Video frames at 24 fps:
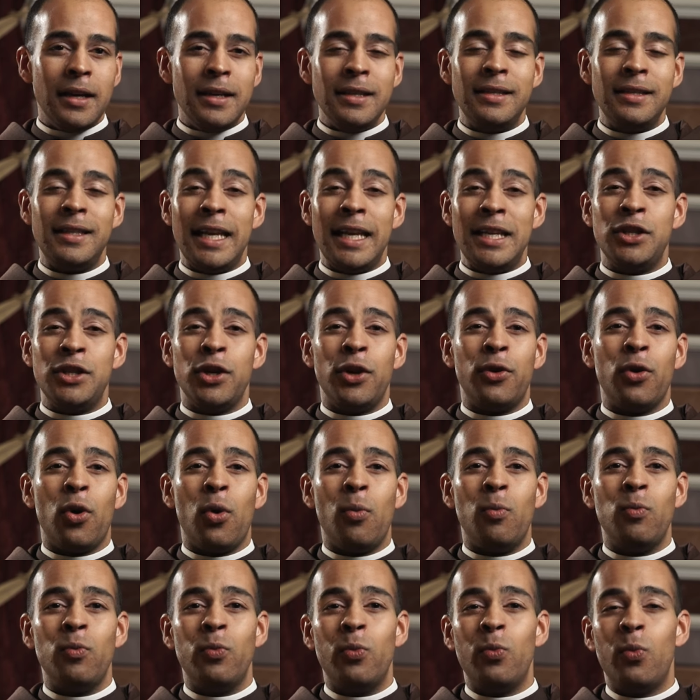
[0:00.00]
Saint
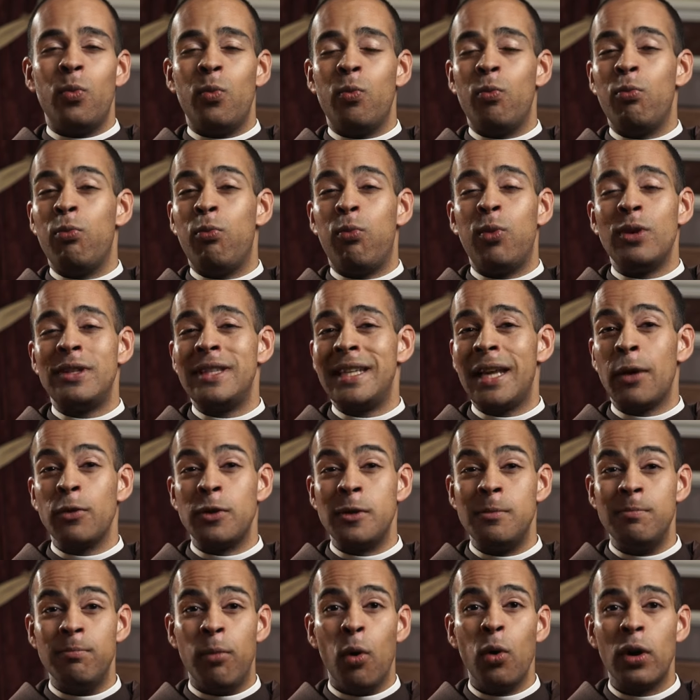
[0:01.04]
Jerome was an
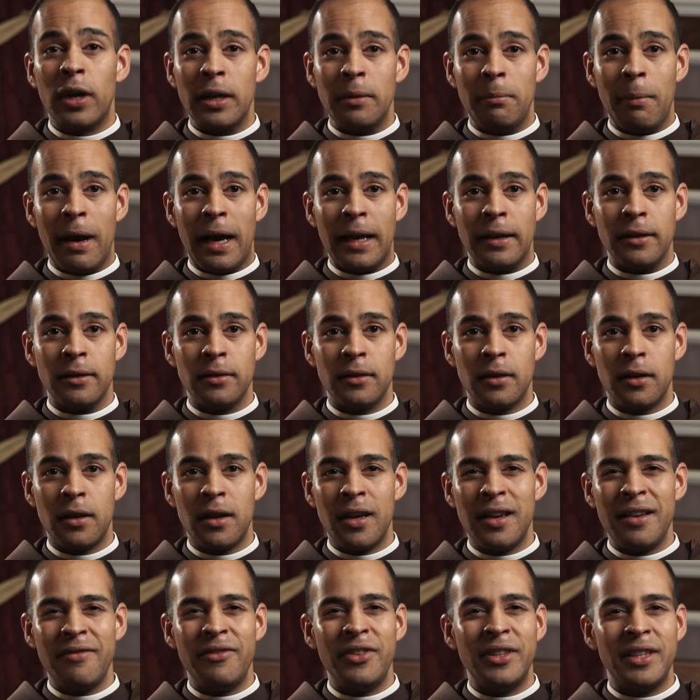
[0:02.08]
outspoken man
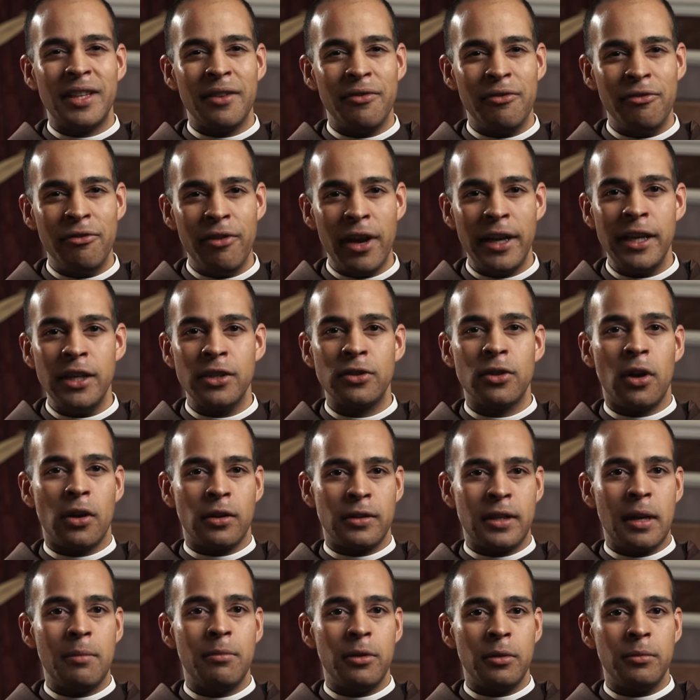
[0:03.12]
with a very strong
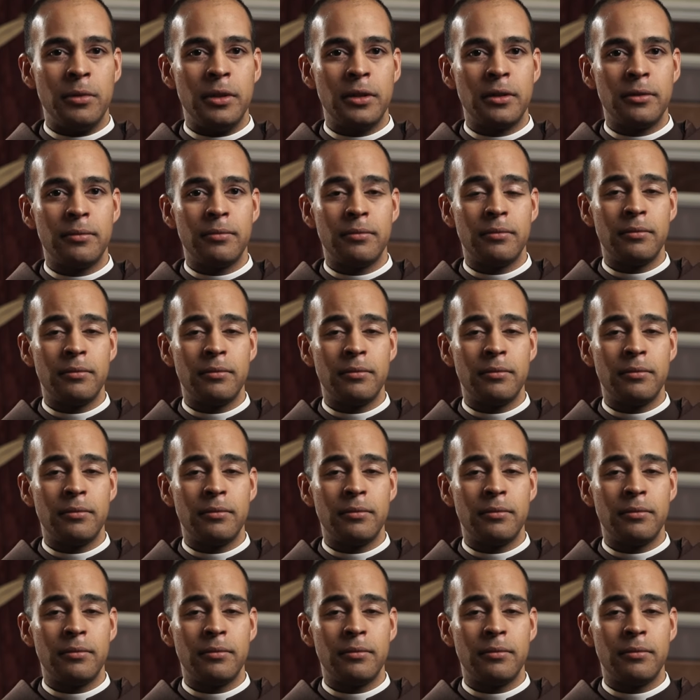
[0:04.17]
temperament.